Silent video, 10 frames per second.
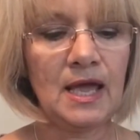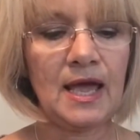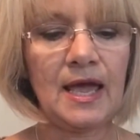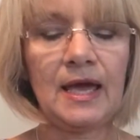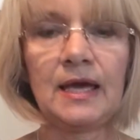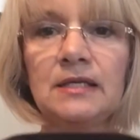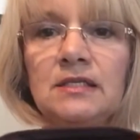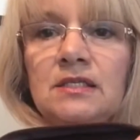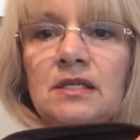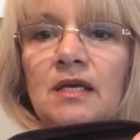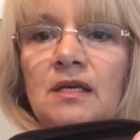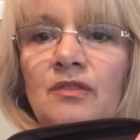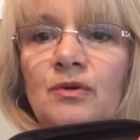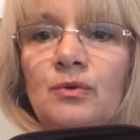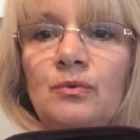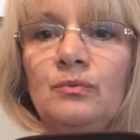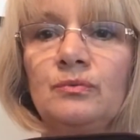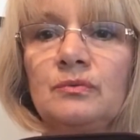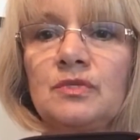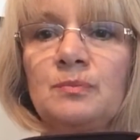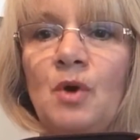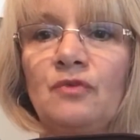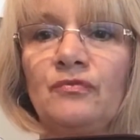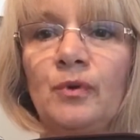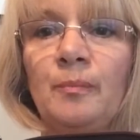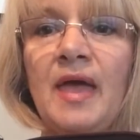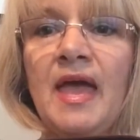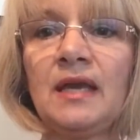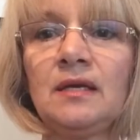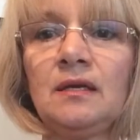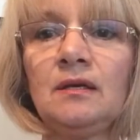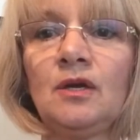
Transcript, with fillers: and another spot for a pen,